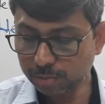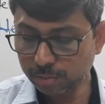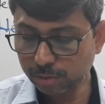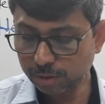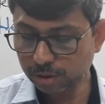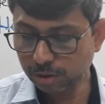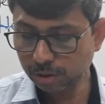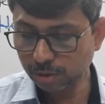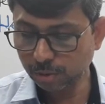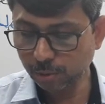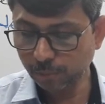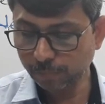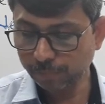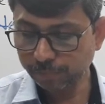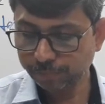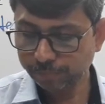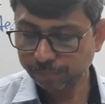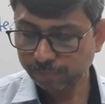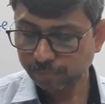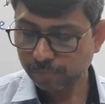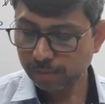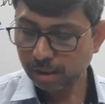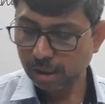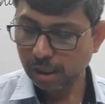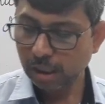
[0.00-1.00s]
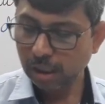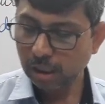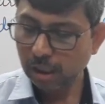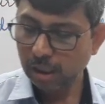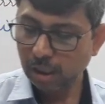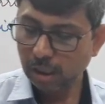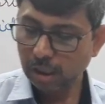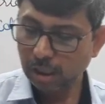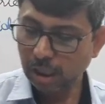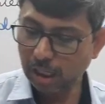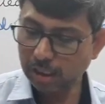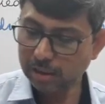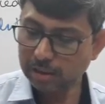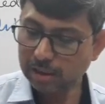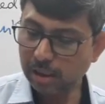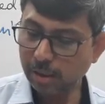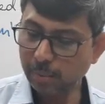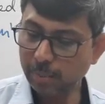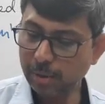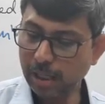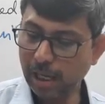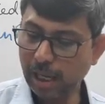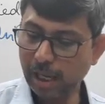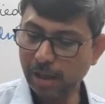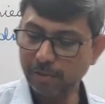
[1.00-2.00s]
with you. Lastly,
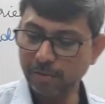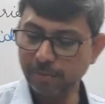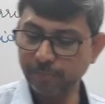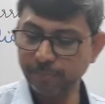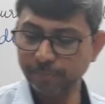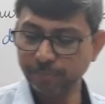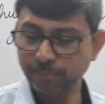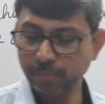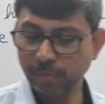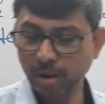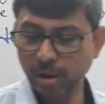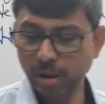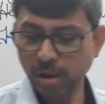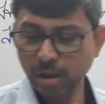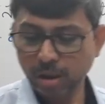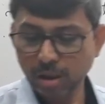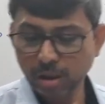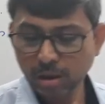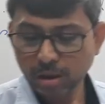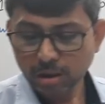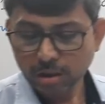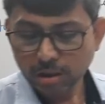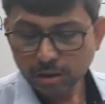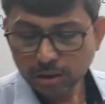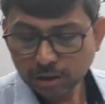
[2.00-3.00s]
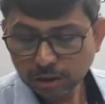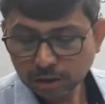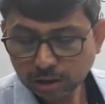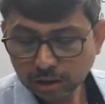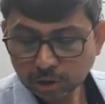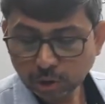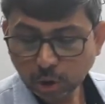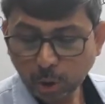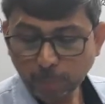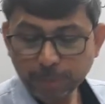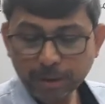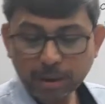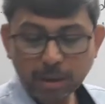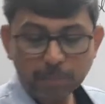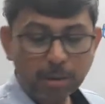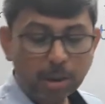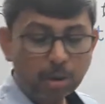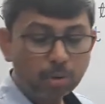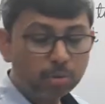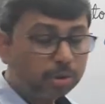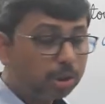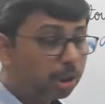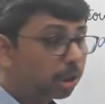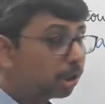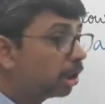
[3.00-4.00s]
we have the topic
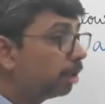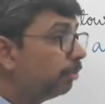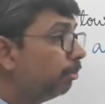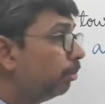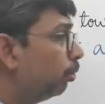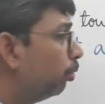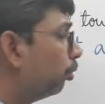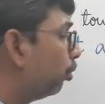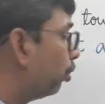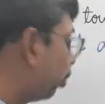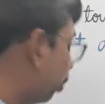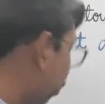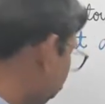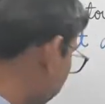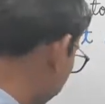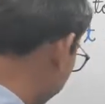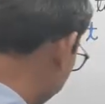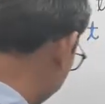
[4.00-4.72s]
about remove to.